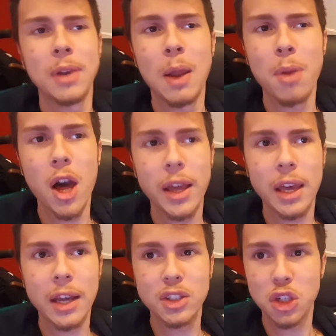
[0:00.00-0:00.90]
And I'm like,
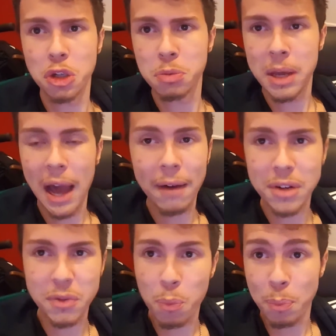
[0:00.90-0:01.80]
excuse me, I
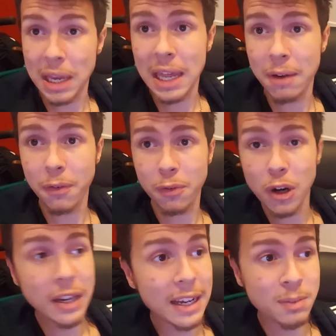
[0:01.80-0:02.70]
haven't even been here for
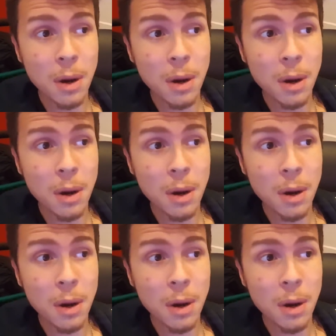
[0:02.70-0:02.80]
three days.